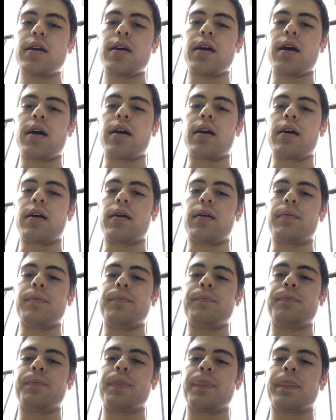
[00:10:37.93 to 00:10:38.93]

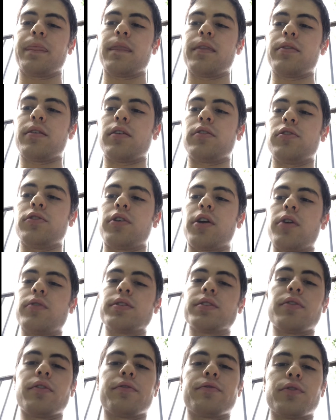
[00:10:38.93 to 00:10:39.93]
The
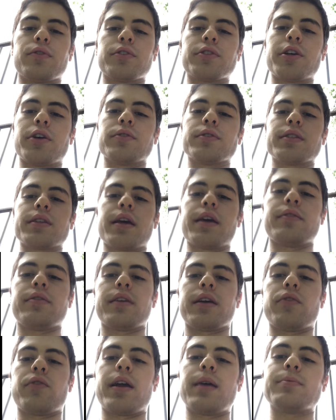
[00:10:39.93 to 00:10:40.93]
glucose and the fructose in
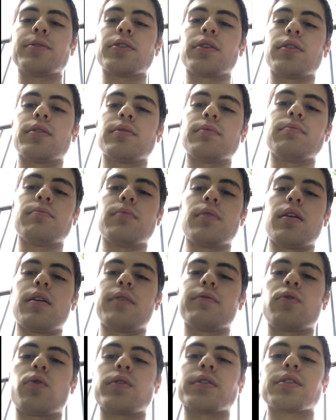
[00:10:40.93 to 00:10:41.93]
the grapes are,
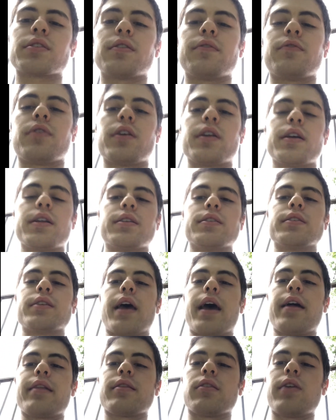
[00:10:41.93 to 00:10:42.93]
of course, converted
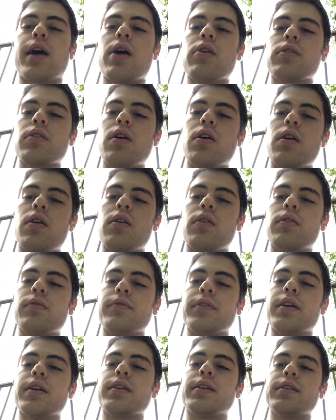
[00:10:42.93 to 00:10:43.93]
into ethyl alcohol
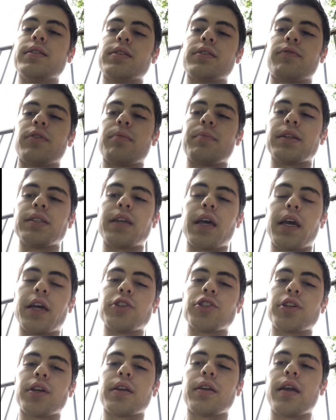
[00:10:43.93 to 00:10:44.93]
via yeast
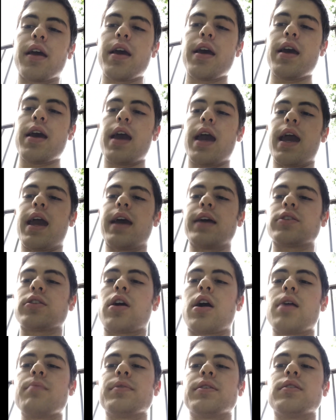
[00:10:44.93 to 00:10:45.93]
fermentation, and
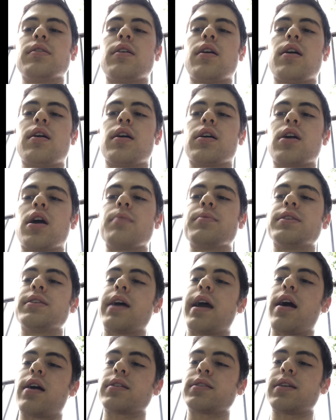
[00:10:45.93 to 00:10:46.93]
carbon
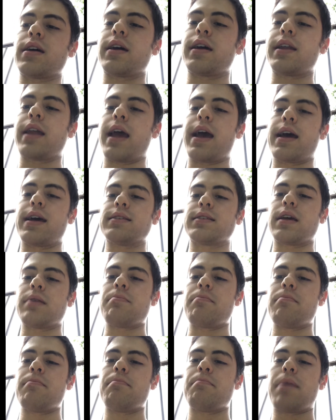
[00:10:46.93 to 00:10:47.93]
dioxide as a
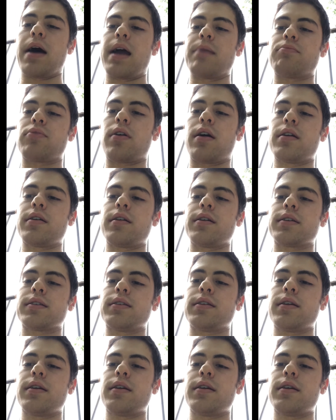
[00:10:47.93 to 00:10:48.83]
byproduct.